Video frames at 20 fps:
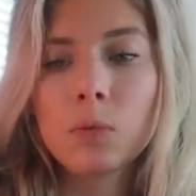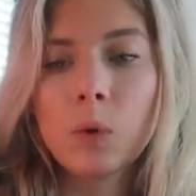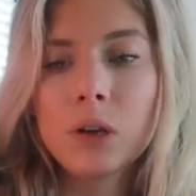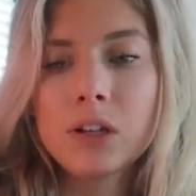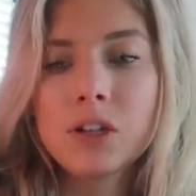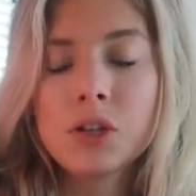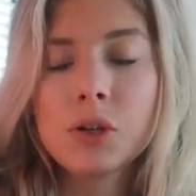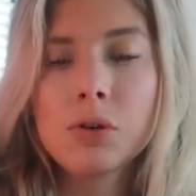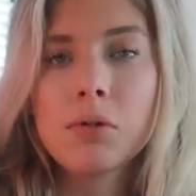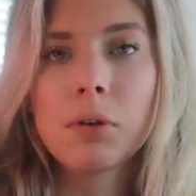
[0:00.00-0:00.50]

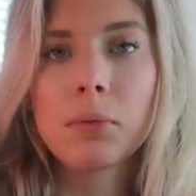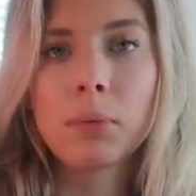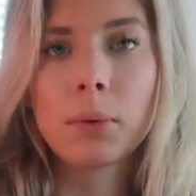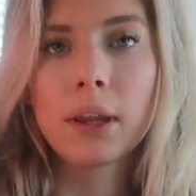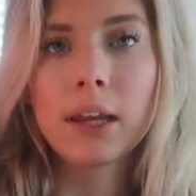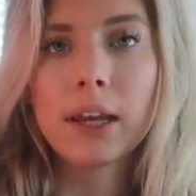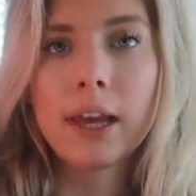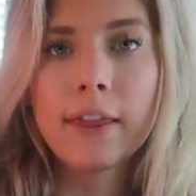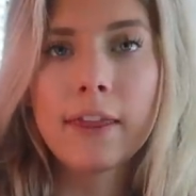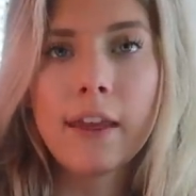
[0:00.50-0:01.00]
Once you
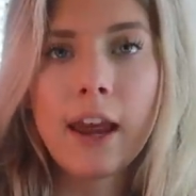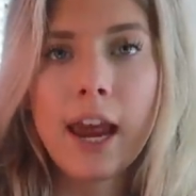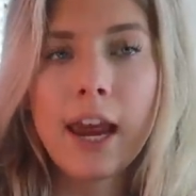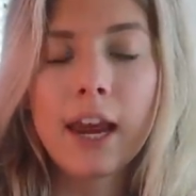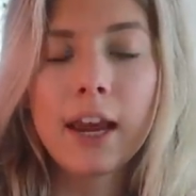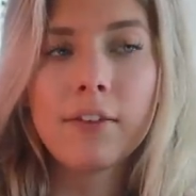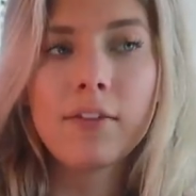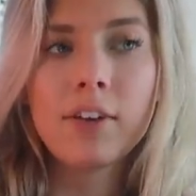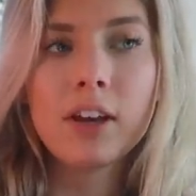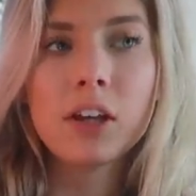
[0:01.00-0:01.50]
really get the
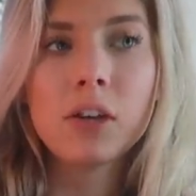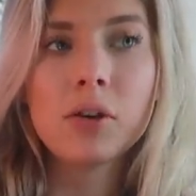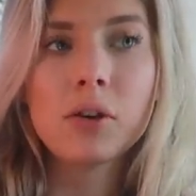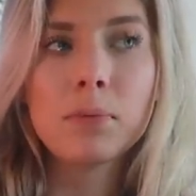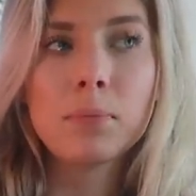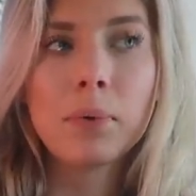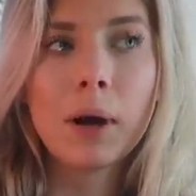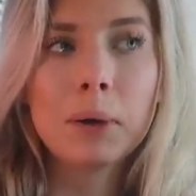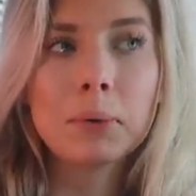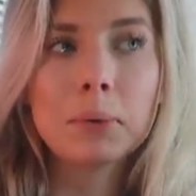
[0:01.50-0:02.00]
hang of it, you
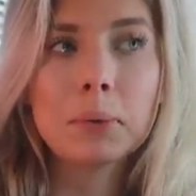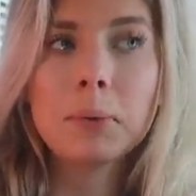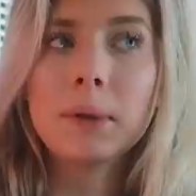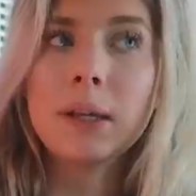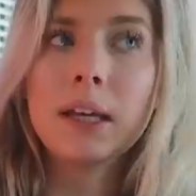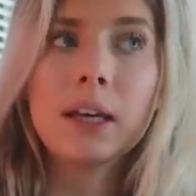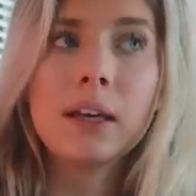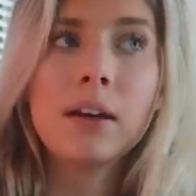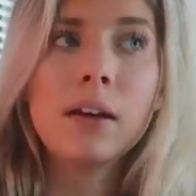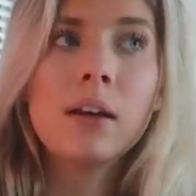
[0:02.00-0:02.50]
could
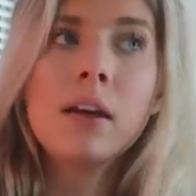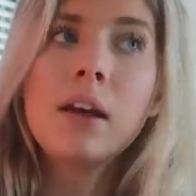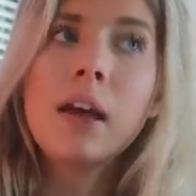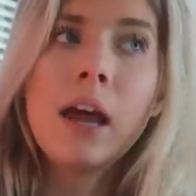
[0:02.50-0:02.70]
probably